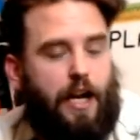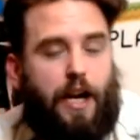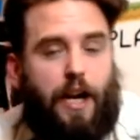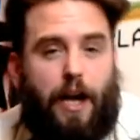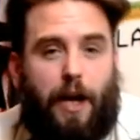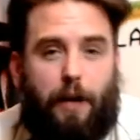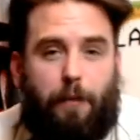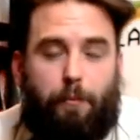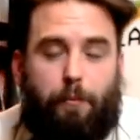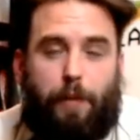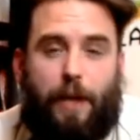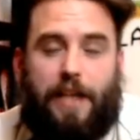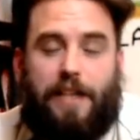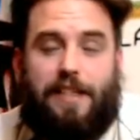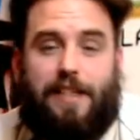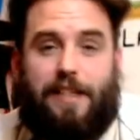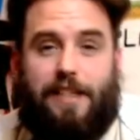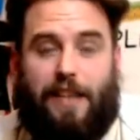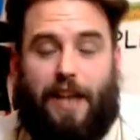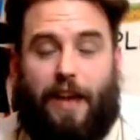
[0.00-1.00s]
and
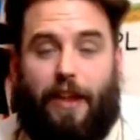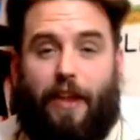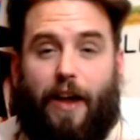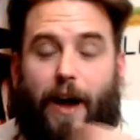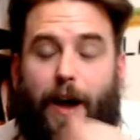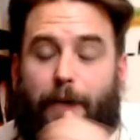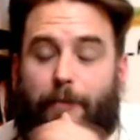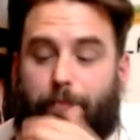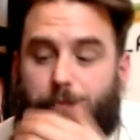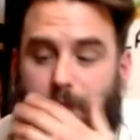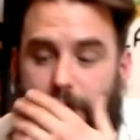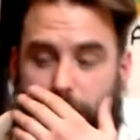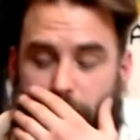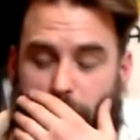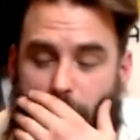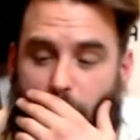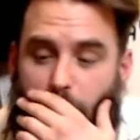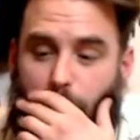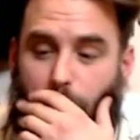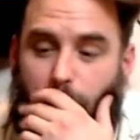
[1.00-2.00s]
places like that.
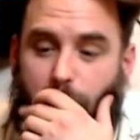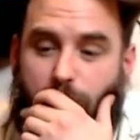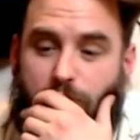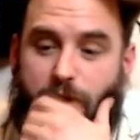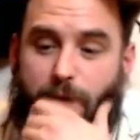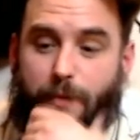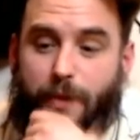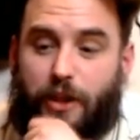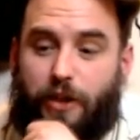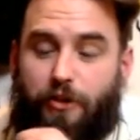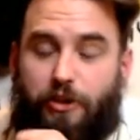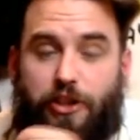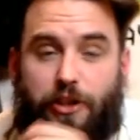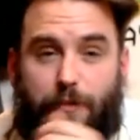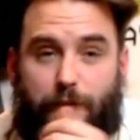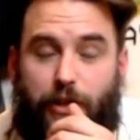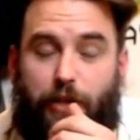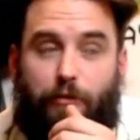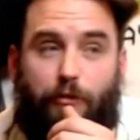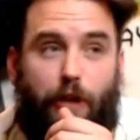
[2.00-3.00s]
So some of the, some
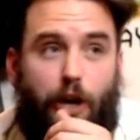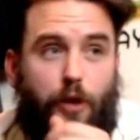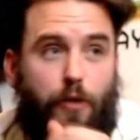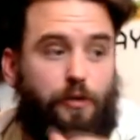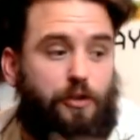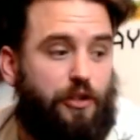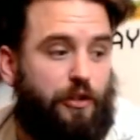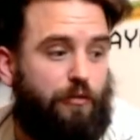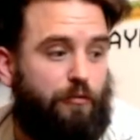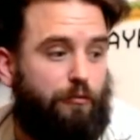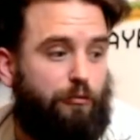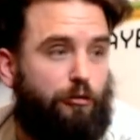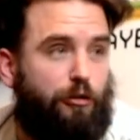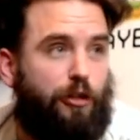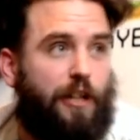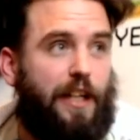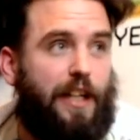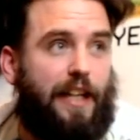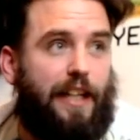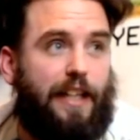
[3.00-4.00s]
of the roads are
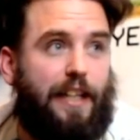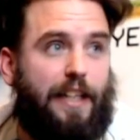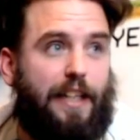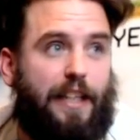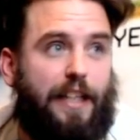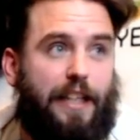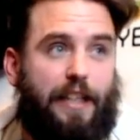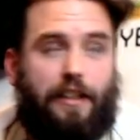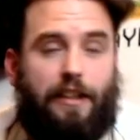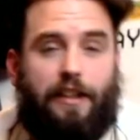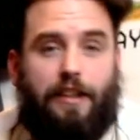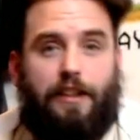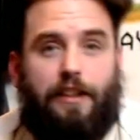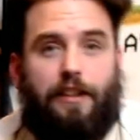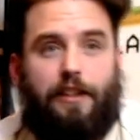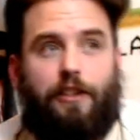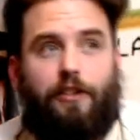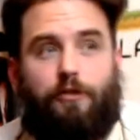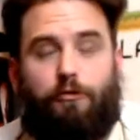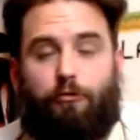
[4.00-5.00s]
really
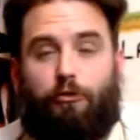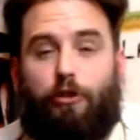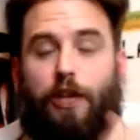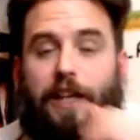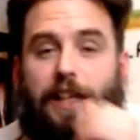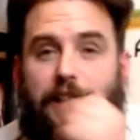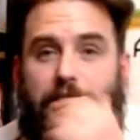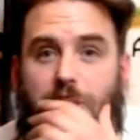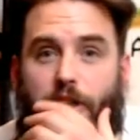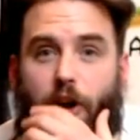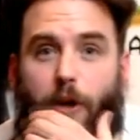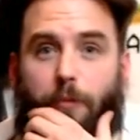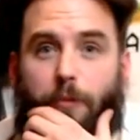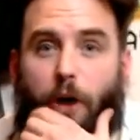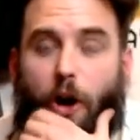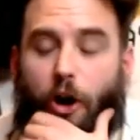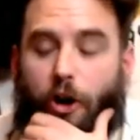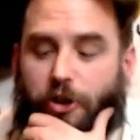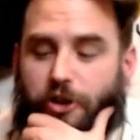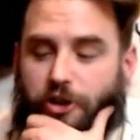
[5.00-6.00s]
really top
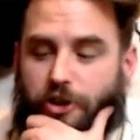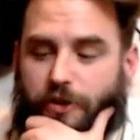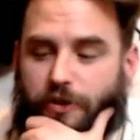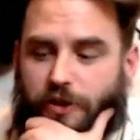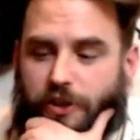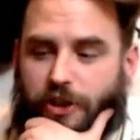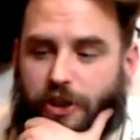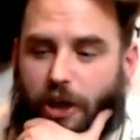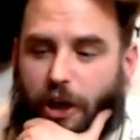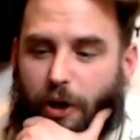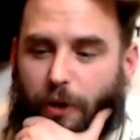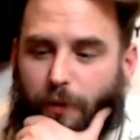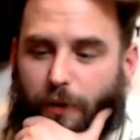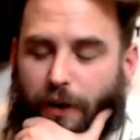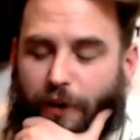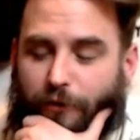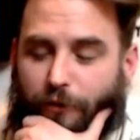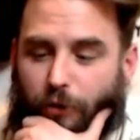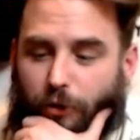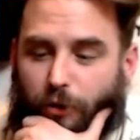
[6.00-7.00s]
notch. So I
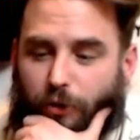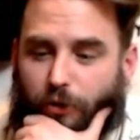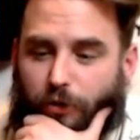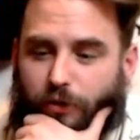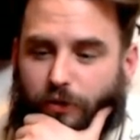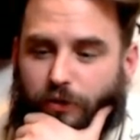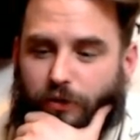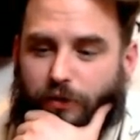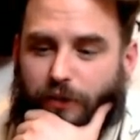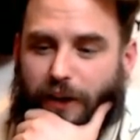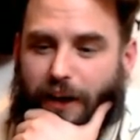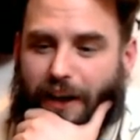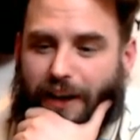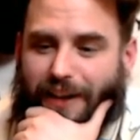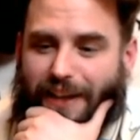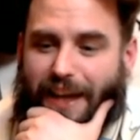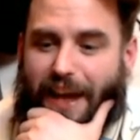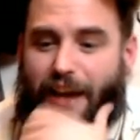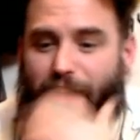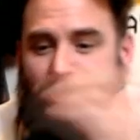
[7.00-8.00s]
thought,
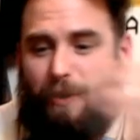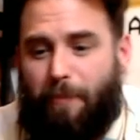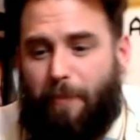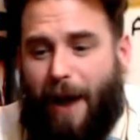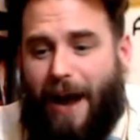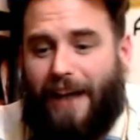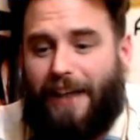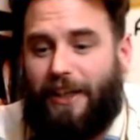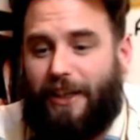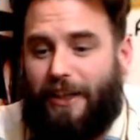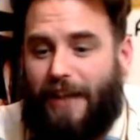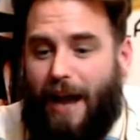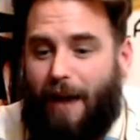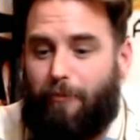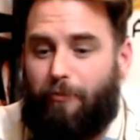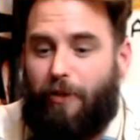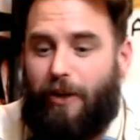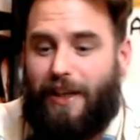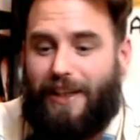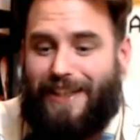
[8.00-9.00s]
yeah, if I buy a
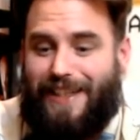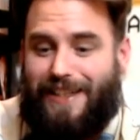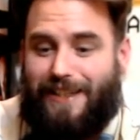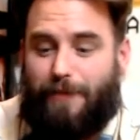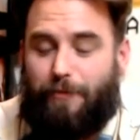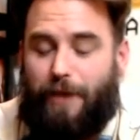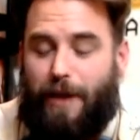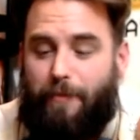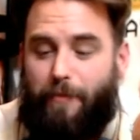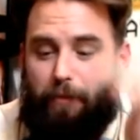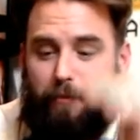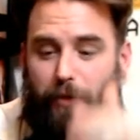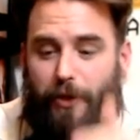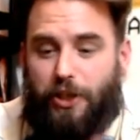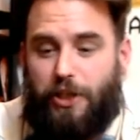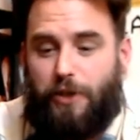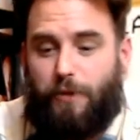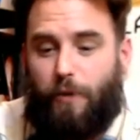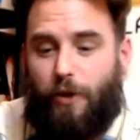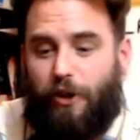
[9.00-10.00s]
camera, at least I'm getting my
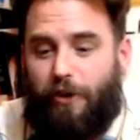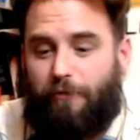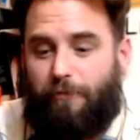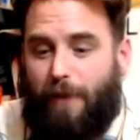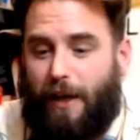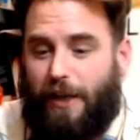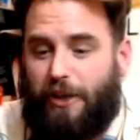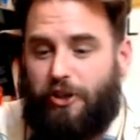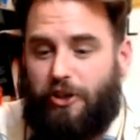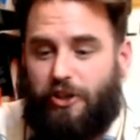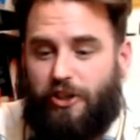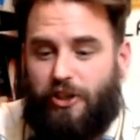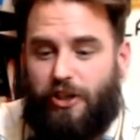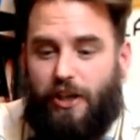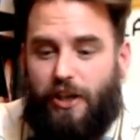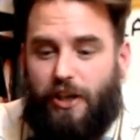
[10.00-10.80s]
money's worth by just